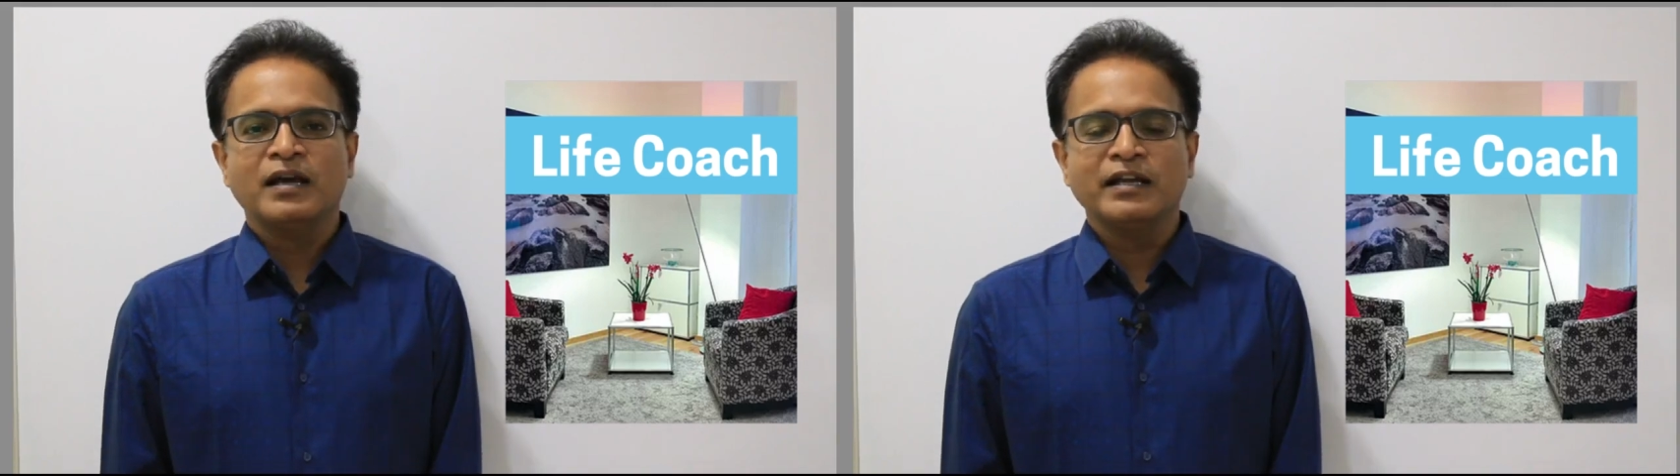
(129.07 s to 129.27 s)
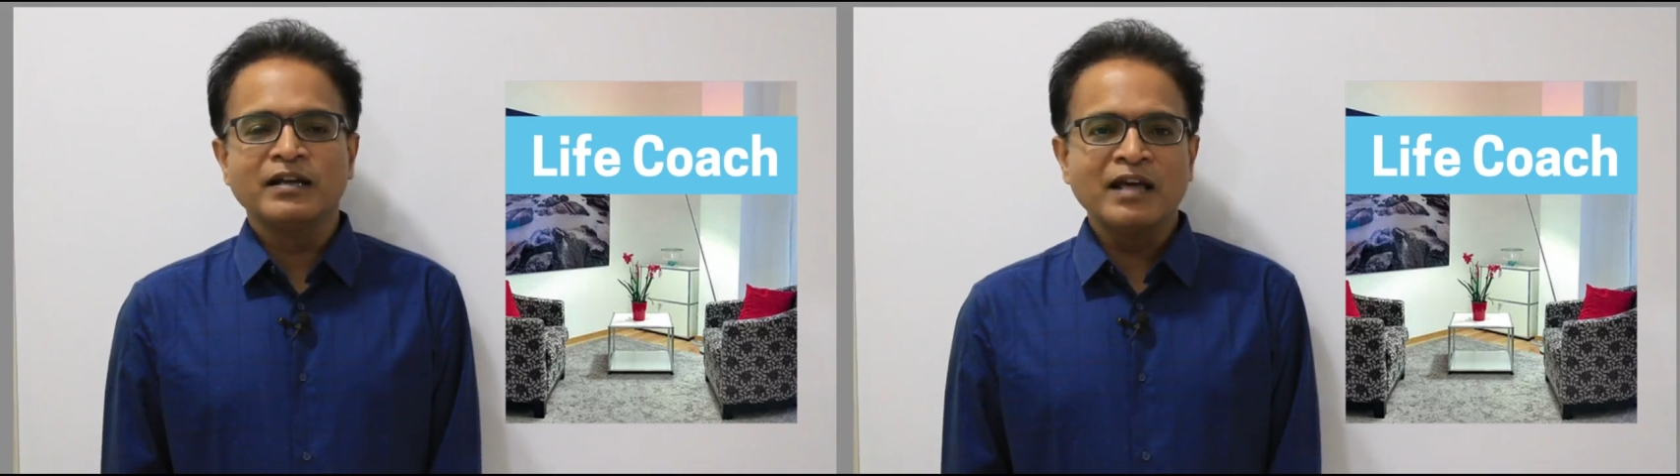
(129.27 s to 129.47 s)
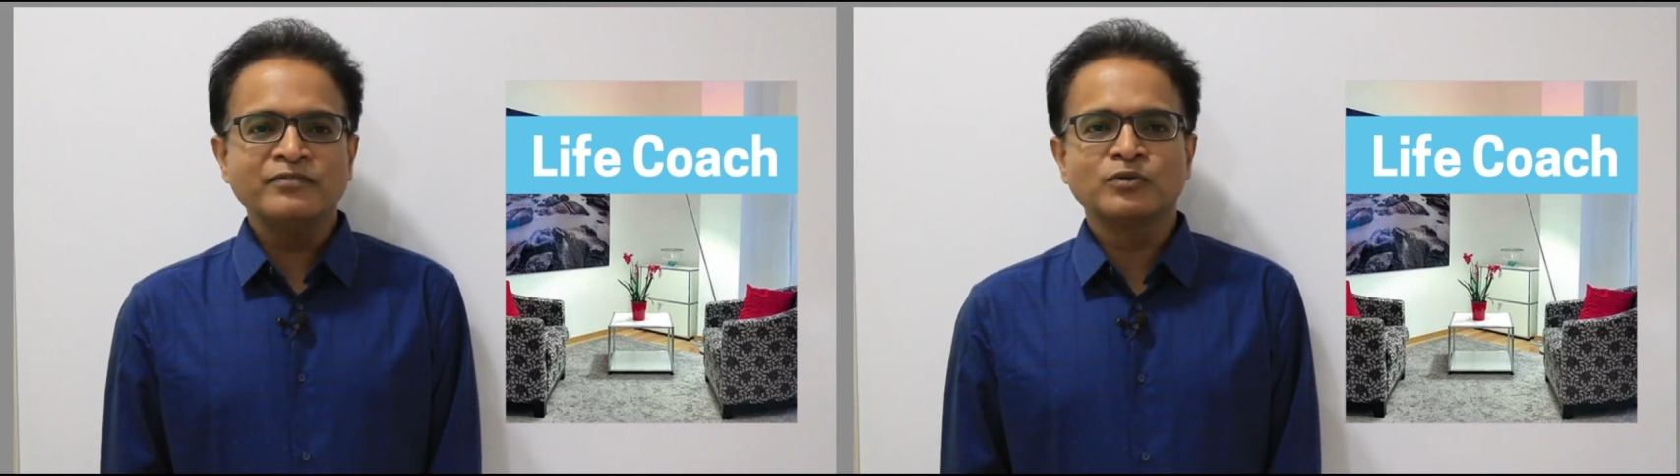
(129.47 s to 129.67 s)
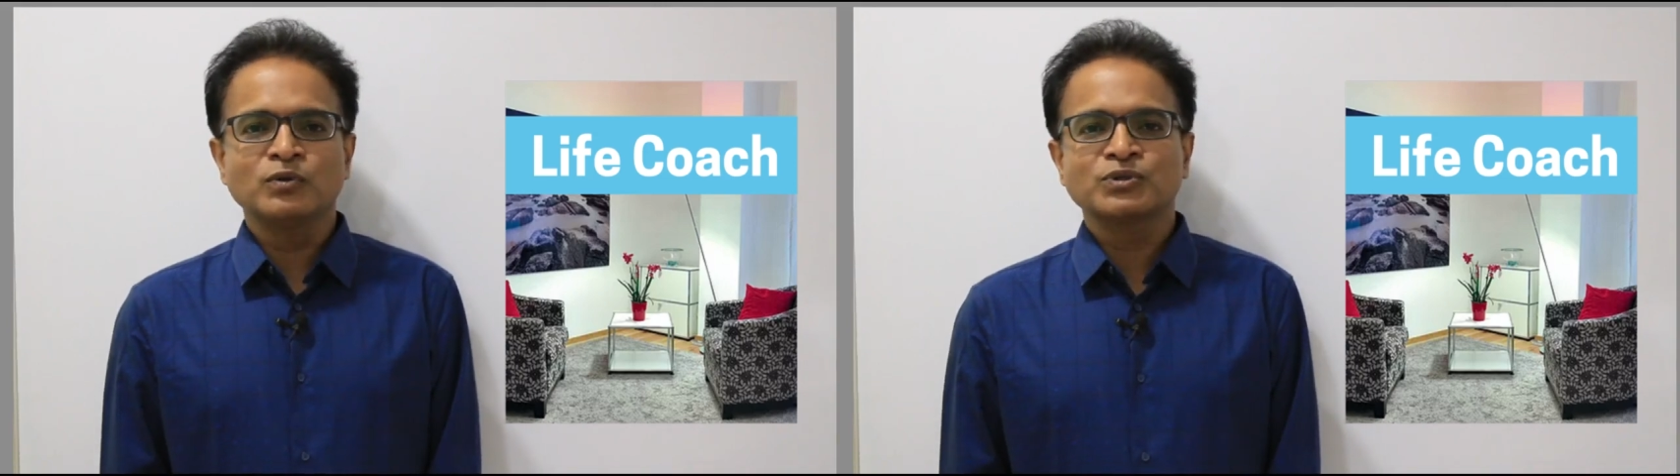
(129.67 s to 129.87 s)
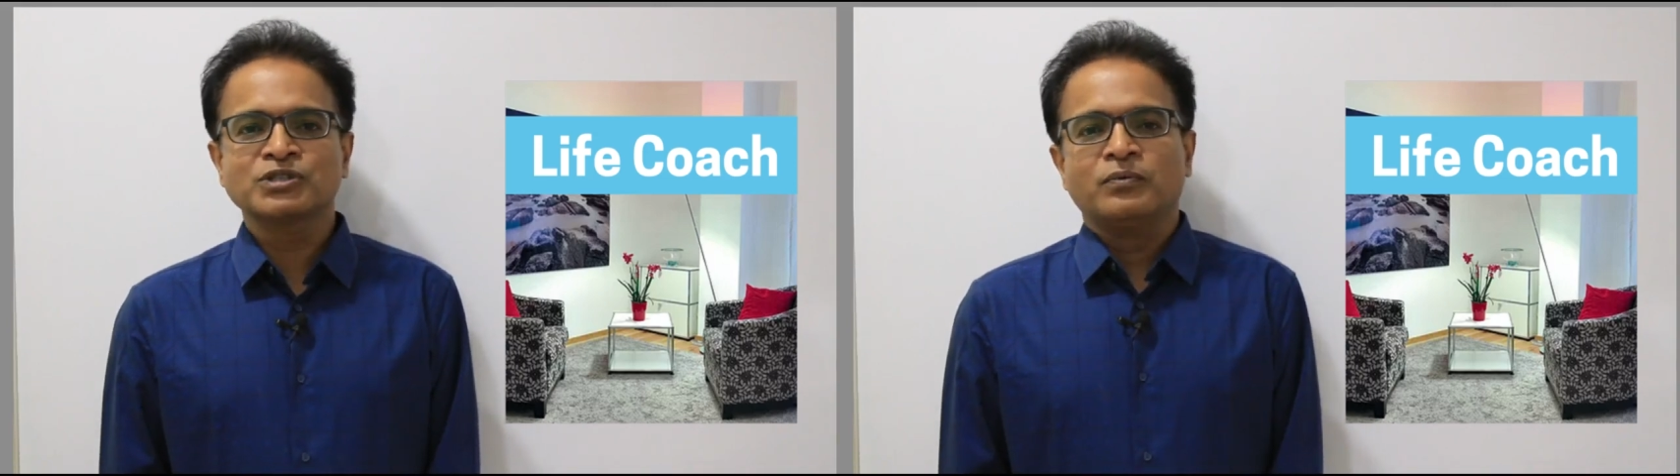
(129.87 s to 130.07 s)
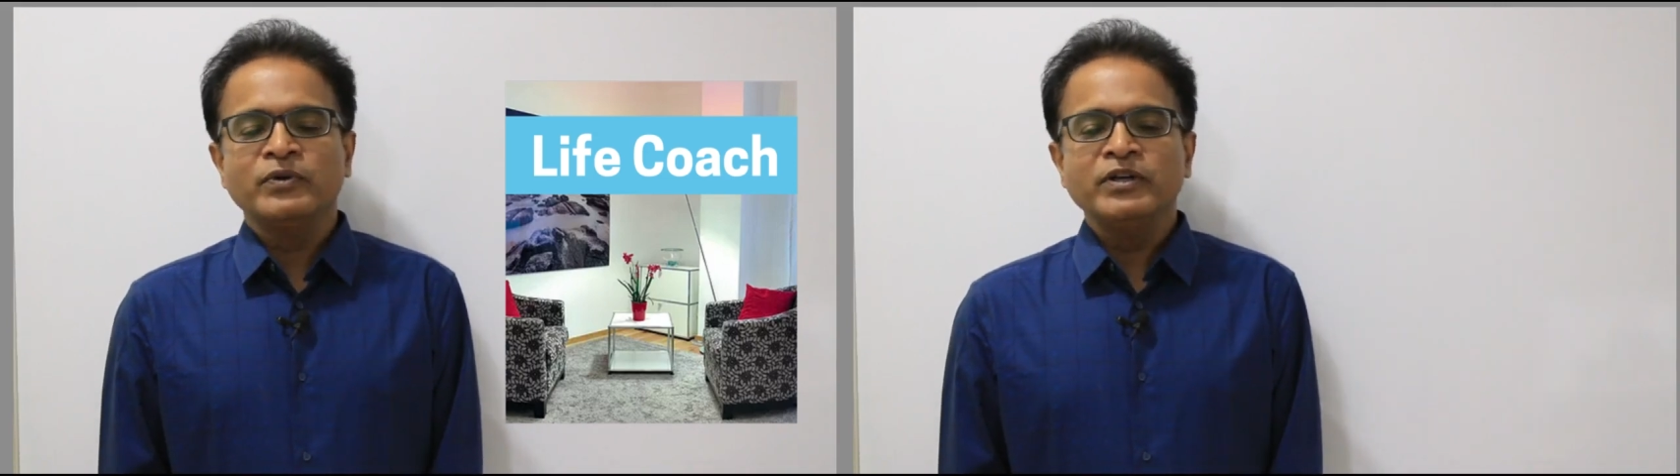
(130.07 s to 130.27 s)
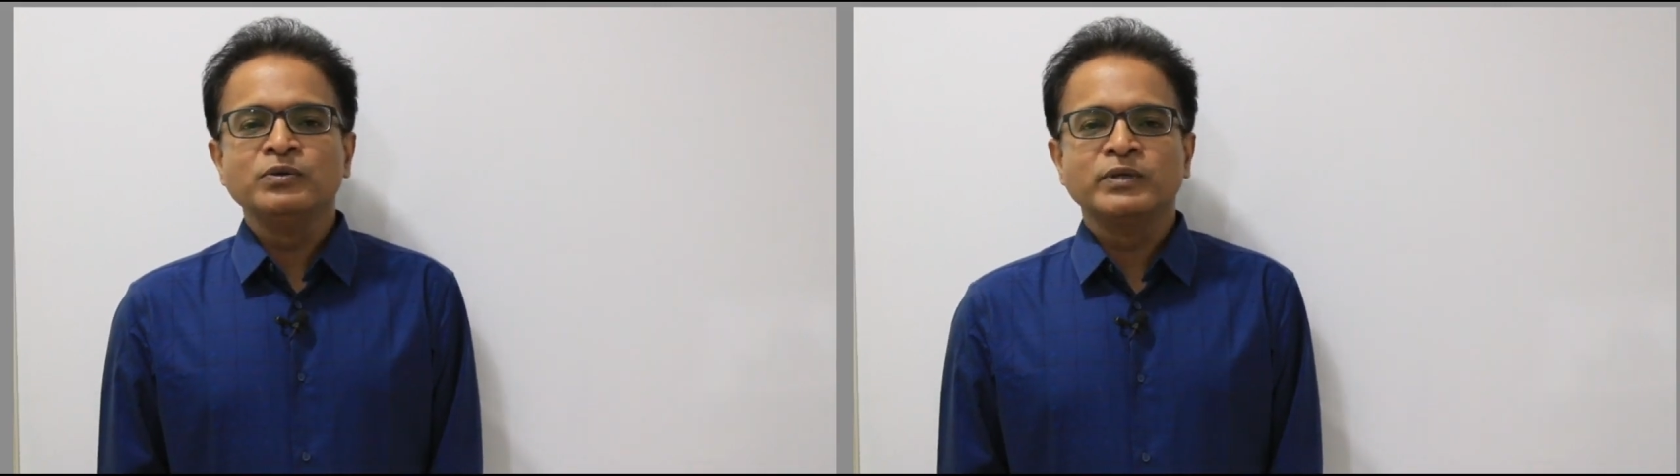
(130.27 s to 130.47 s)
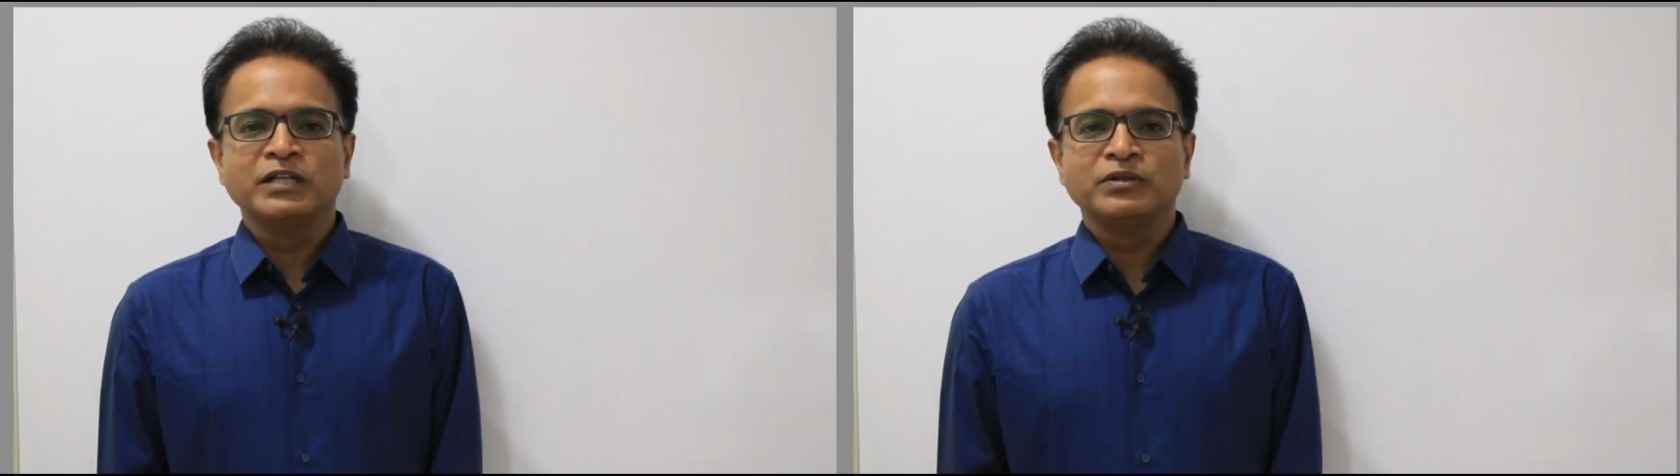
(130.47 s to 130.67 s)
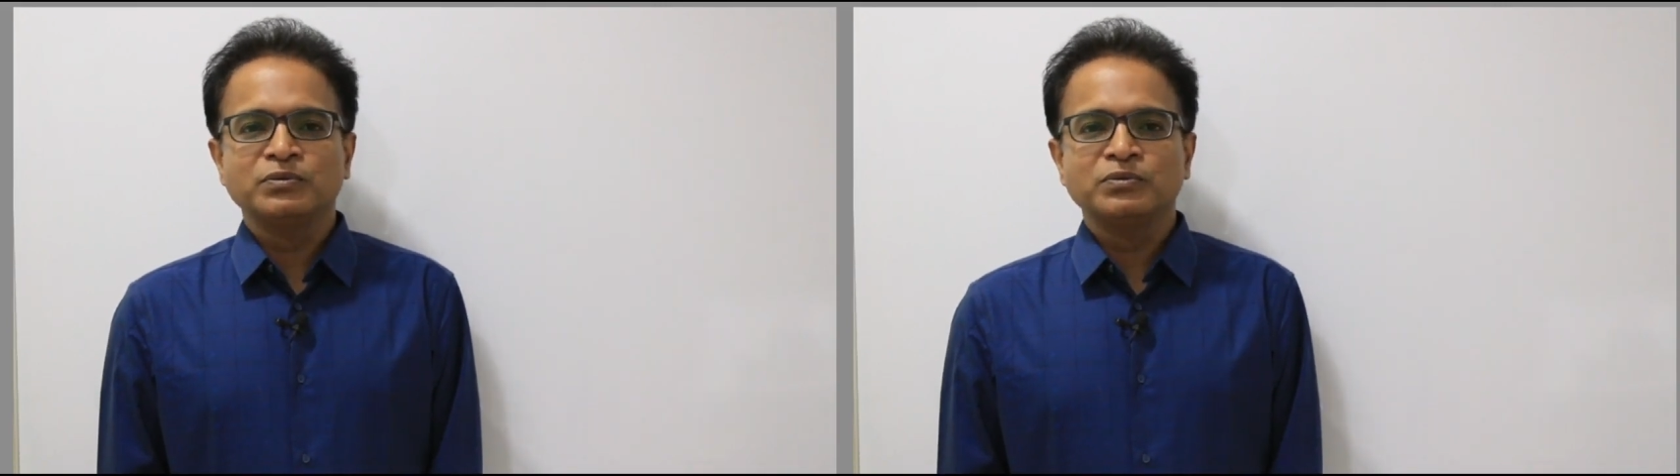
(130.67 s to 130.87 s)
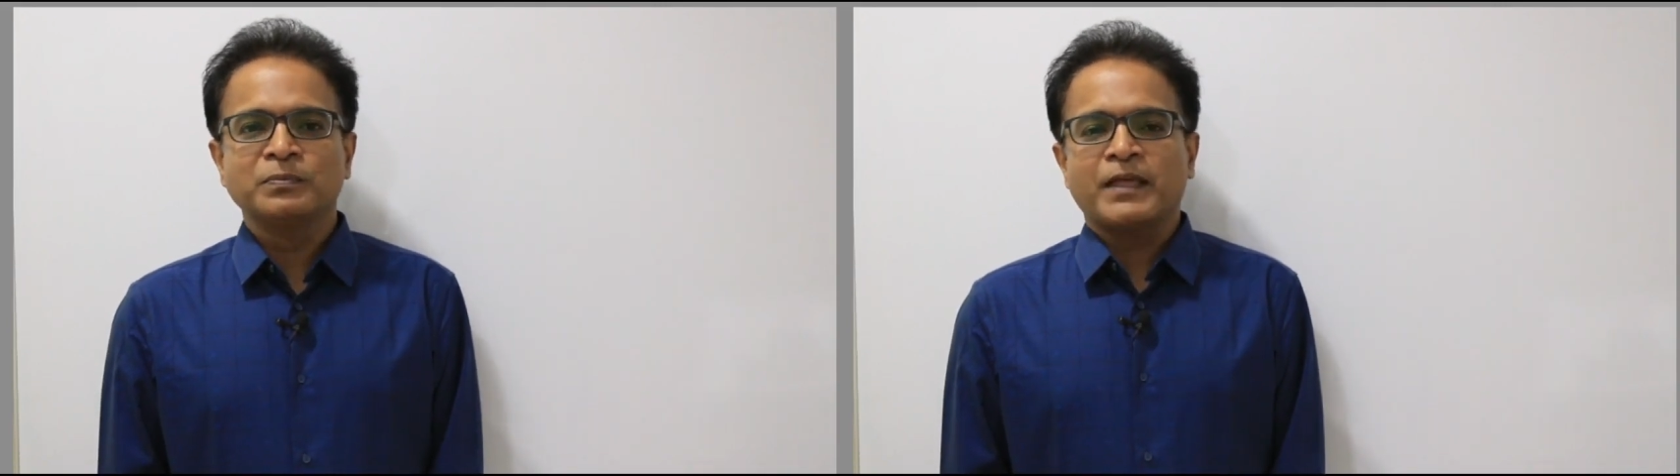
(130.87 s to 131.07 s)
In life coach, we look into